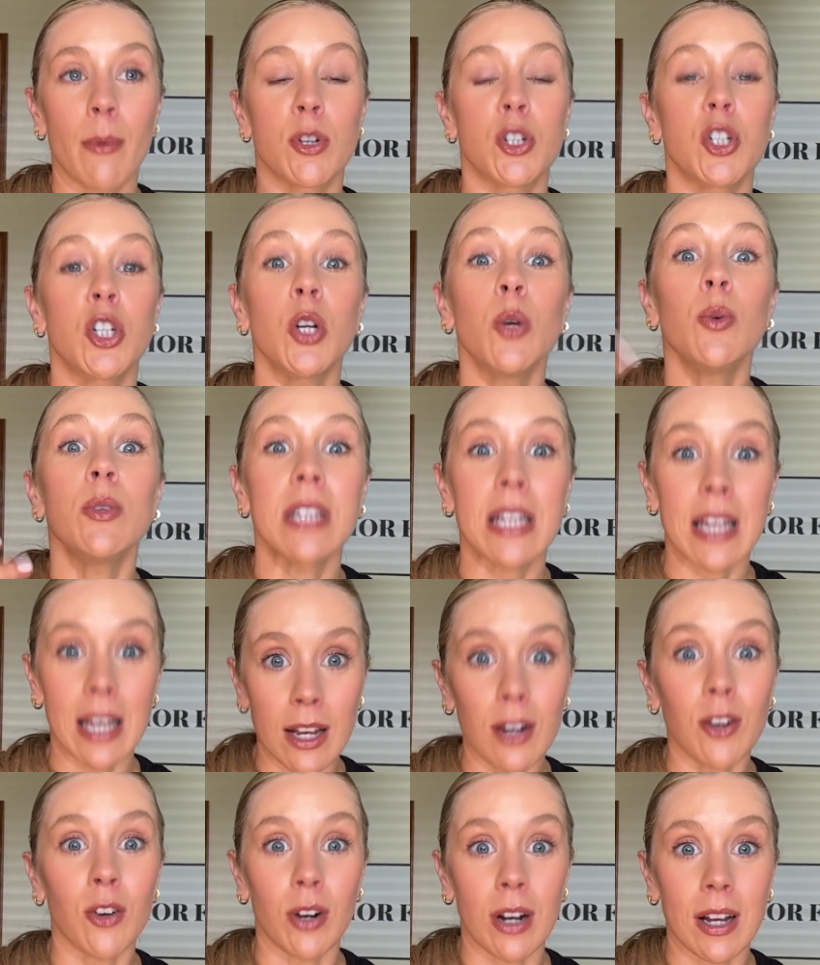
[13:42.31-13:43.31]
choosing
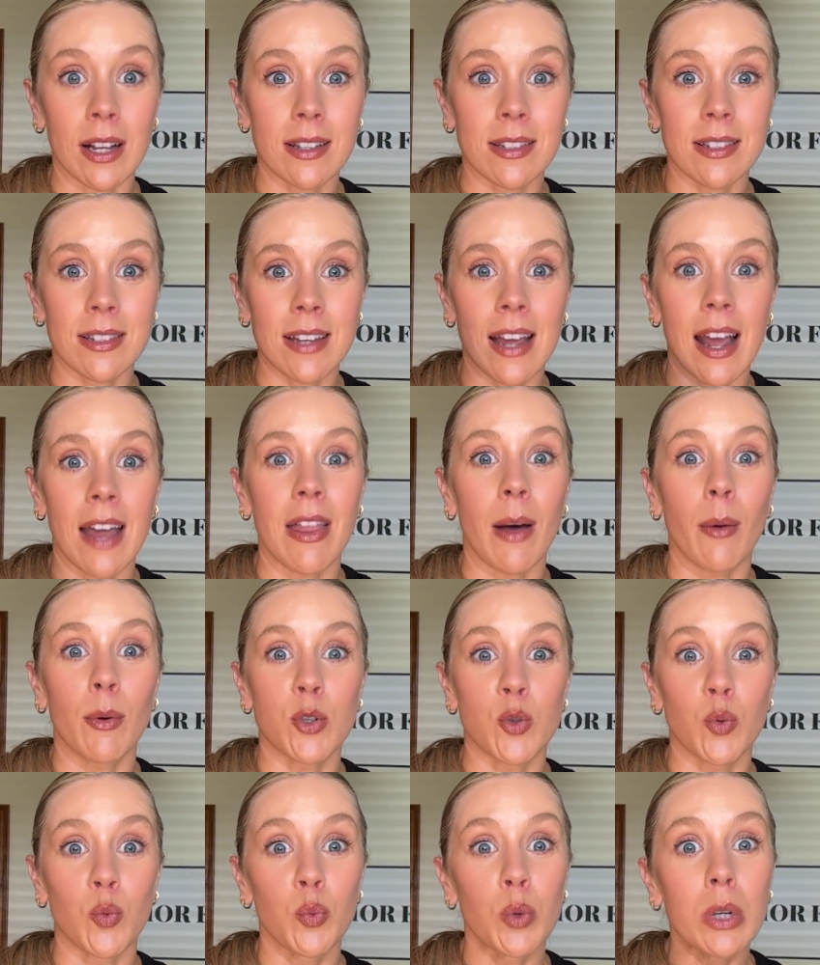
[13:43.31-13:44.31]
ignorance, and that
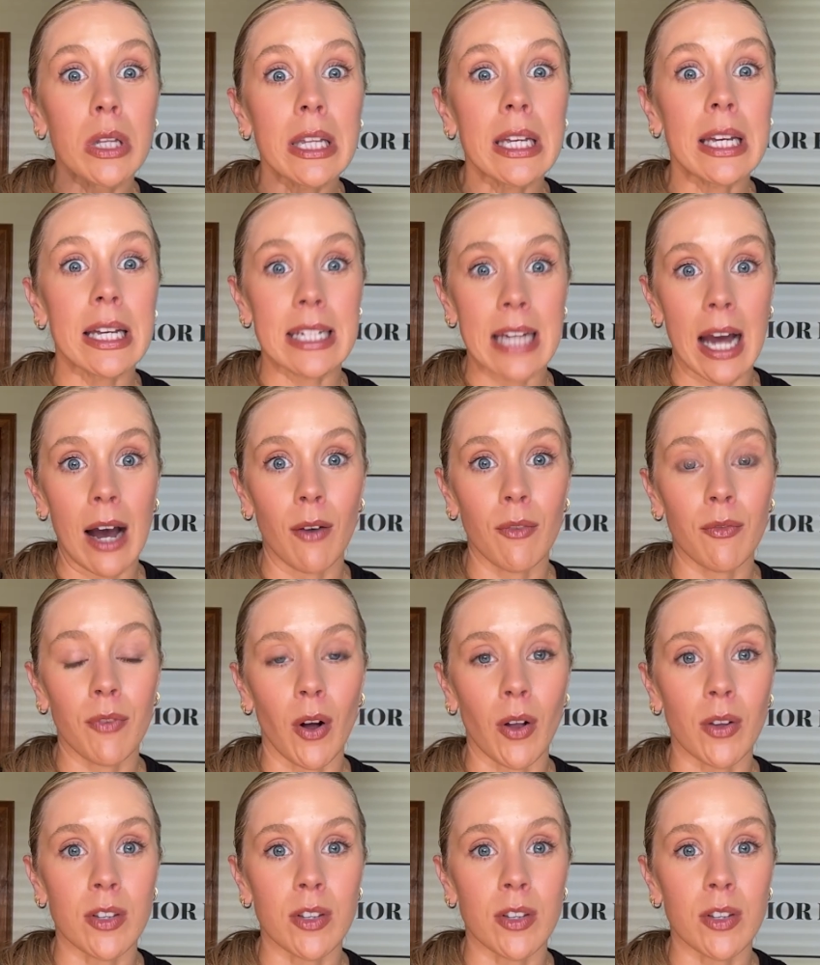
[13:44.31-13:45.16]
was really a downfall.